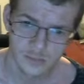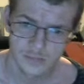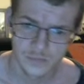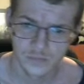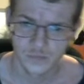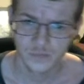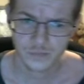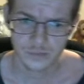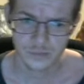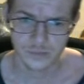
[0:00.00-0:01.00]
was
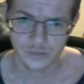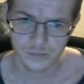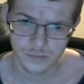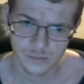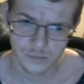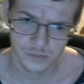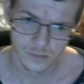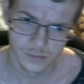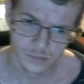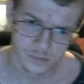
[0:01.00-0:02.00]
United
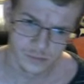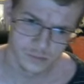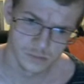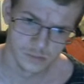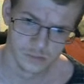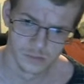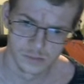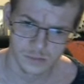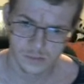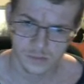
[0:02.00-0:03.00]
did not
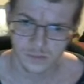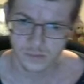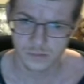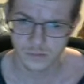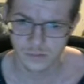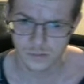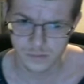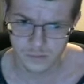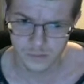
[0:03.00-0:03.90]
need to